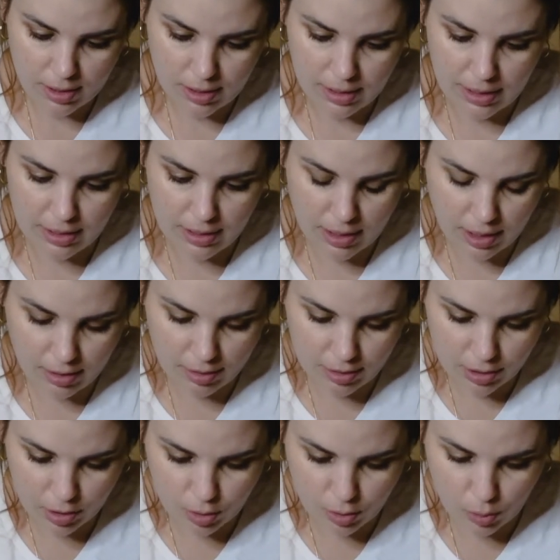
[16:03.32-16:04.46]
This color is
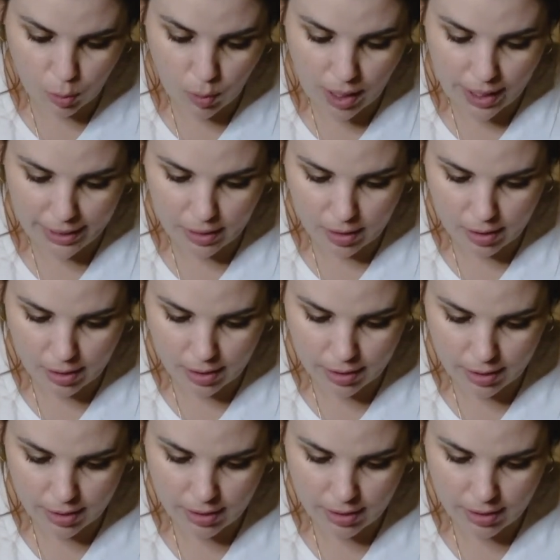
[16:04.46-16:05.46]
called White Hot.